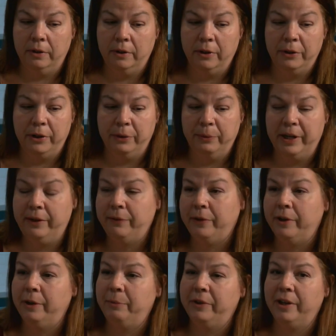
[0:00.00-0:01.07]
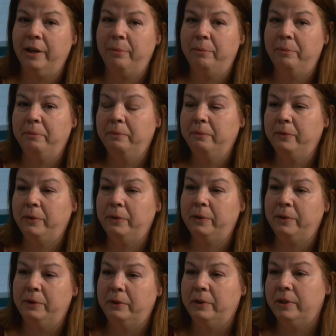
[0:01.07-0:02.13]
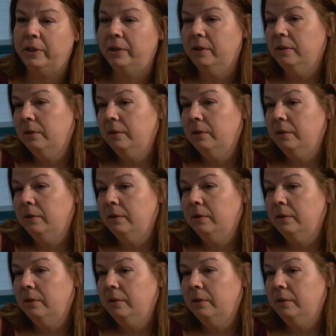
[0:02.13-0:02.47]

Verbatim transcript: know, you wait for him to come through the door.